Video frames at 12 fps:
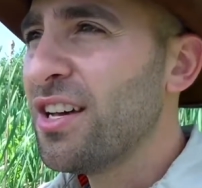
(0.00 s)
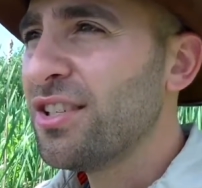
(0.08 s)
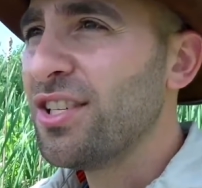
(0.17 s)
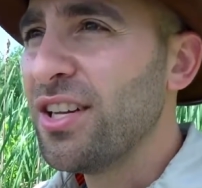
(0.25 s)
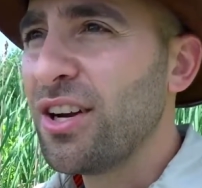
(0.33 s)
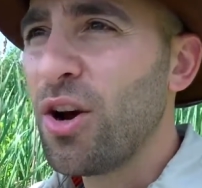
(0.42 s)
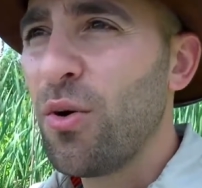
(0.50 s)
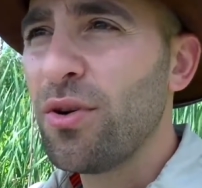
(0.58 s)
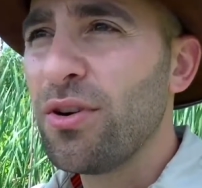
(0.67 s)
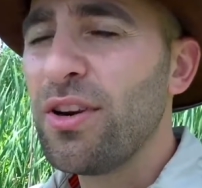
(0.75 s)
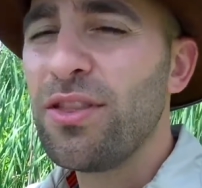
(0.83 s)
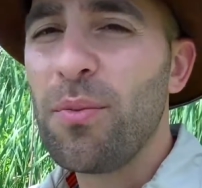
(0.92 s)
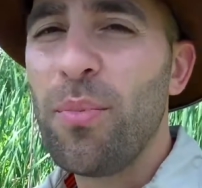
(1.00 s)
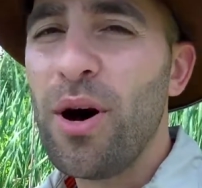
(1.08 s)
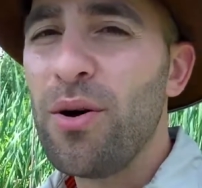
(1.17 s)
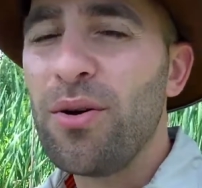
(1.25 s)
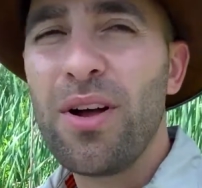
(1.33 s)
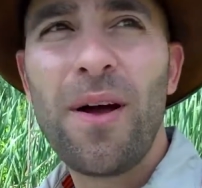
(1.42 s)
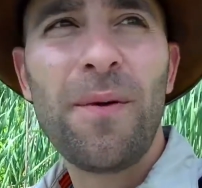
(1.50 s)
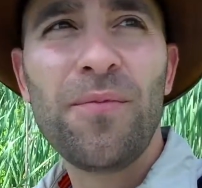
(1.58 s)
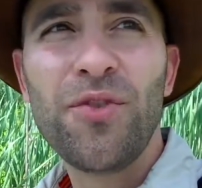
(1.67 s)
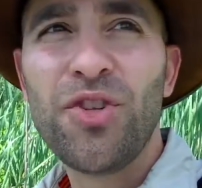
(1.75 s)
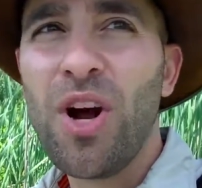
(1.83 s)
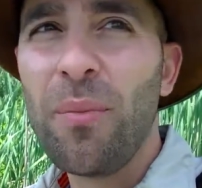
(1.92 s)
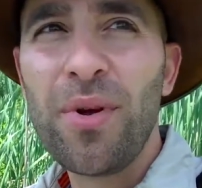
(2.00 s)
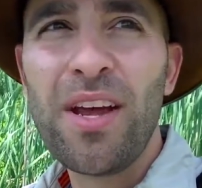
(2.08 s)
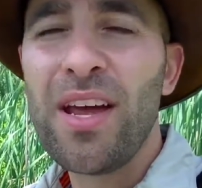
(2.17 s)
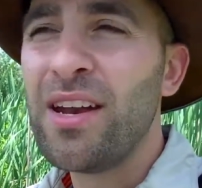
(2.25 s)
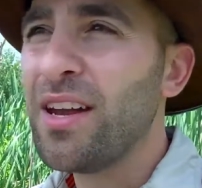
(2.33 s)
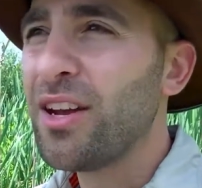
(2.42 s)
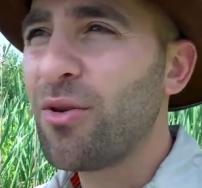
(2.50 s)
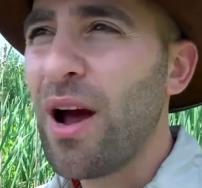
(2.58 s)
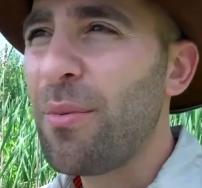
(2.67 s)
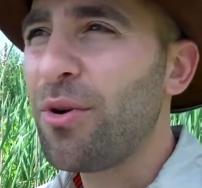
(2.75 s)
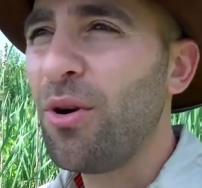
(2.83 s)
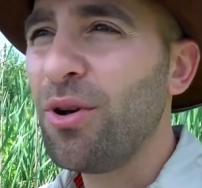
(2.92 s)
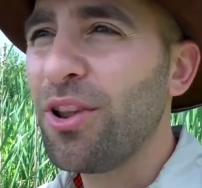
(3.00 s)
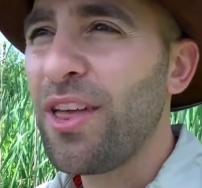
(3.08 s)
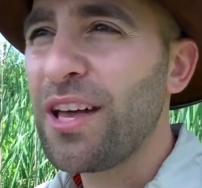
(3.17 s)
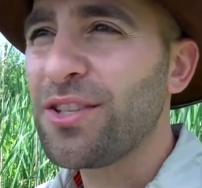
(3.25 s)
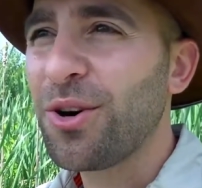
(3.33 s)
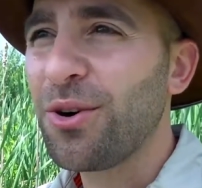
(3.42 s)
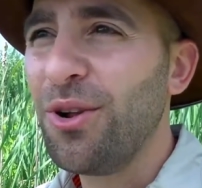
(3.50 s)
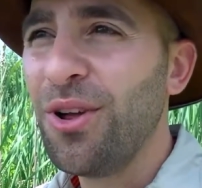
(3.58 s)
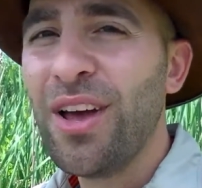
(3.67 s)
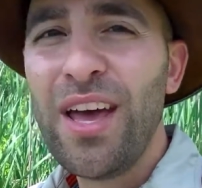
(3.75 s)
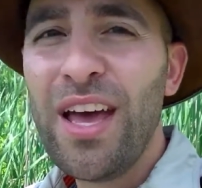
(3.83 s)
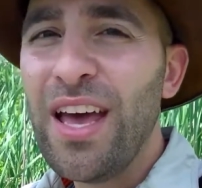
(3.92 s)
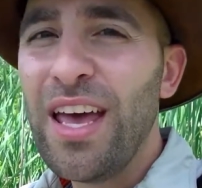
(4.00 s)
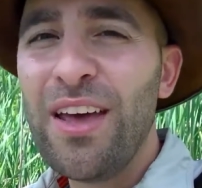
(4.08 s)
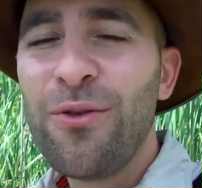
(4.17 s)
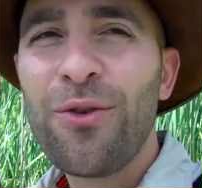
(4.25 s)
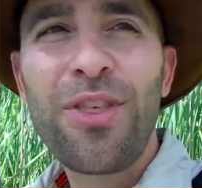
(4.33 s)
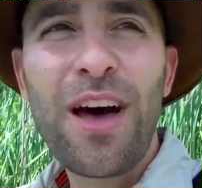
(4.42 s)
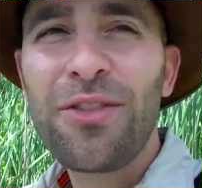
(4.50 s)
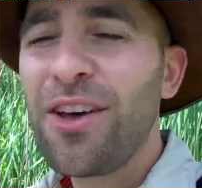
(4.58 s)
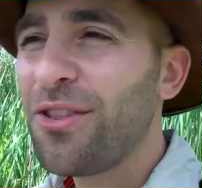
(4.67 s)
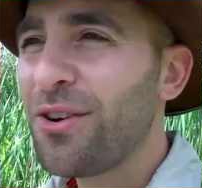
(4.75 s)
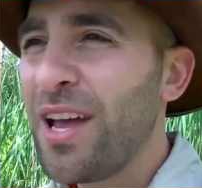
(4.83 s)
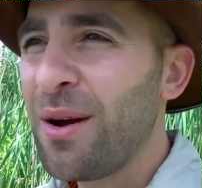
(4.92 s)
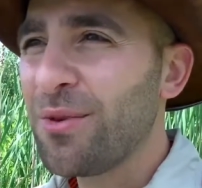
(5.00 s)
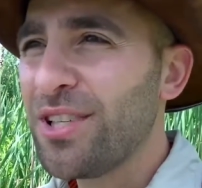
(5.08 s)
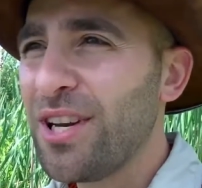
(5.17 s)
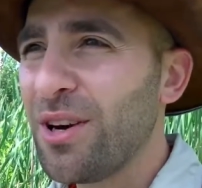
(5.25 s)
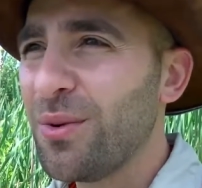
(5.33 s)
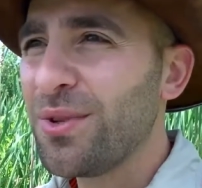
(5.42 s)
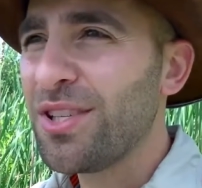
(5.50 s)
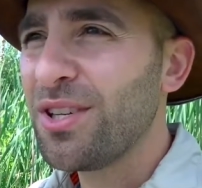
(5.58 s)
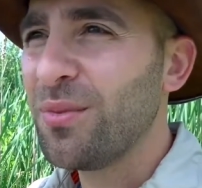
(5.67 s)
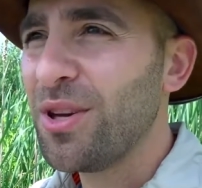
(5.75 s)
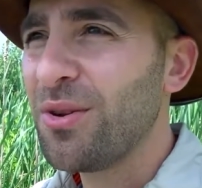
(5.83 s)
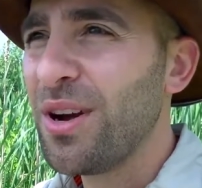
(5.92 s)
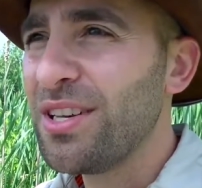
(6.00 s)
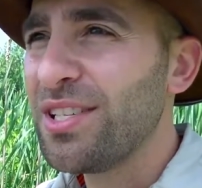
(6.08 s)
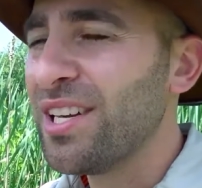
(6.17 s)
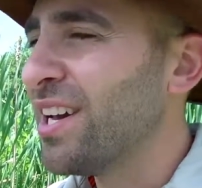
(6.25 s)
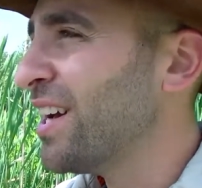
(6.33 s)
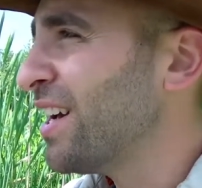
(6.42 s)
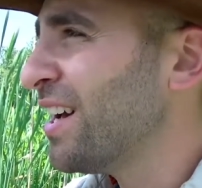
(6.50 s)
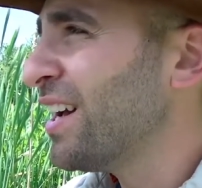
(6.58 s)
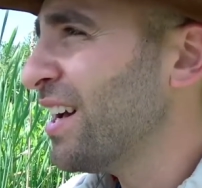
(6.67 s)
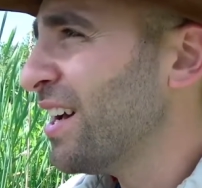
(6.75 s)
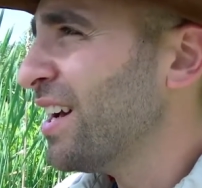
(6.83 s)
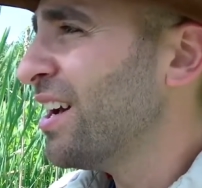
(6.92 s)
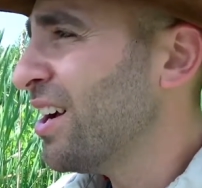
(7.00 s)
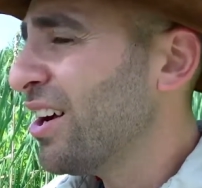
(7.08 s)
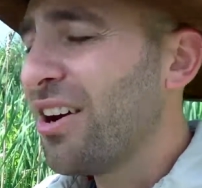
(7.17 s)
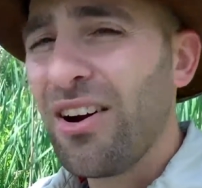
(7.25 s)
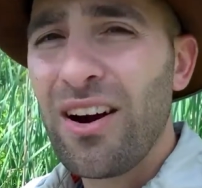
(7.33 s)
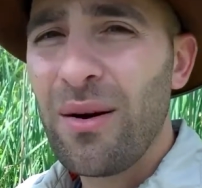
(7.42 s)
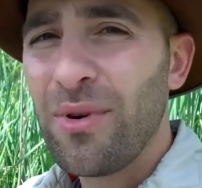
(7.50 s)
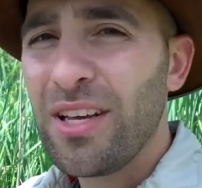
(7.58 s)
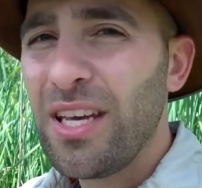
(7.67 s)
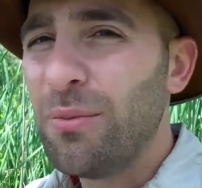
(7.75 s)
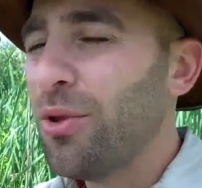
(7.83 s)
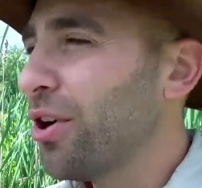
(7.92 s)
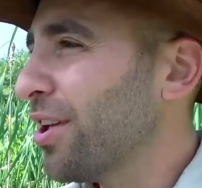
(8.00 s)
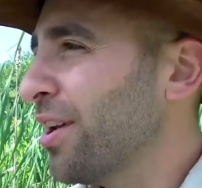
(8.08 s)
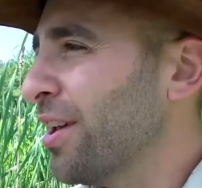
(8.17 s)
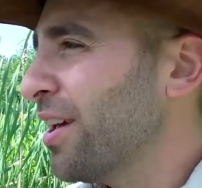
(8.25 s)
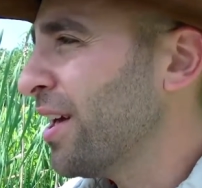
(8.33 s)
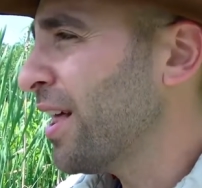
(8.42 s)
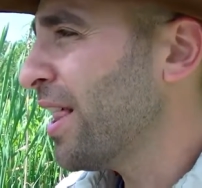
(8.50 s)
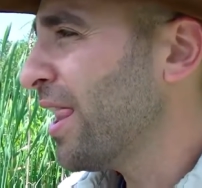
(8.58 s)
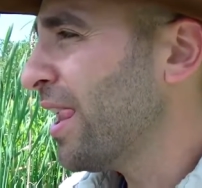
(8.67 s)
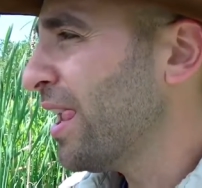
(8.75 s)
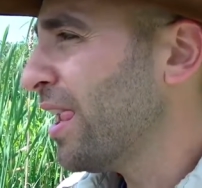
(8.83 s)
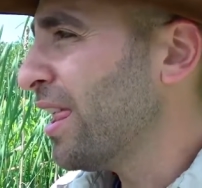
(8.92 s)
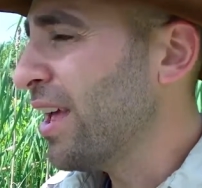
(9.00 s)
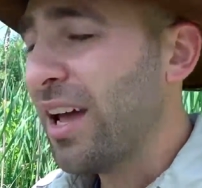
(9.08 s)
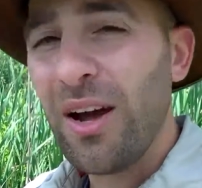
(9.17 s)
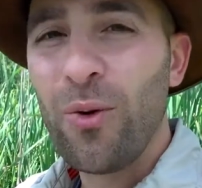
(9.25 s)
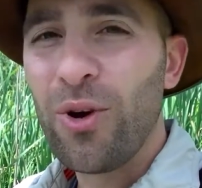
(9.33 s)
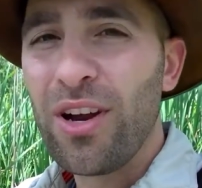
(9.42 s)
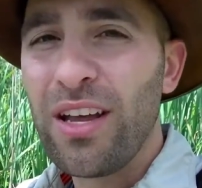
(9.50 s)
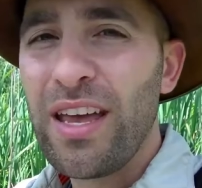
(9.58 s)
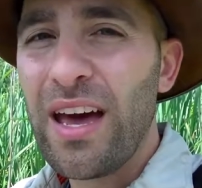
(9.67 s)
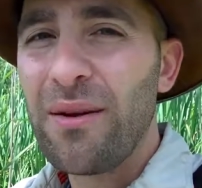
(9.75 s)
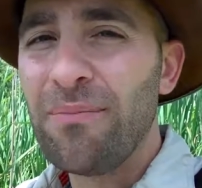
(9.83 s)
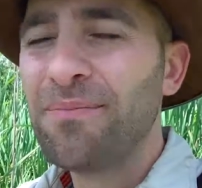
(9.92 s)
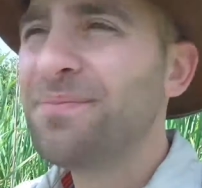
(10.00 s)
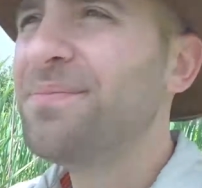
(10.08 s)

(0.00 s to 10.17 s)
Seeing it go underneath the boat, jumping in, grabbing a hold of that turtle. Even without the other cameras here, it would still be crazy. All right, I'm gonna keep looking and we're gonna get him.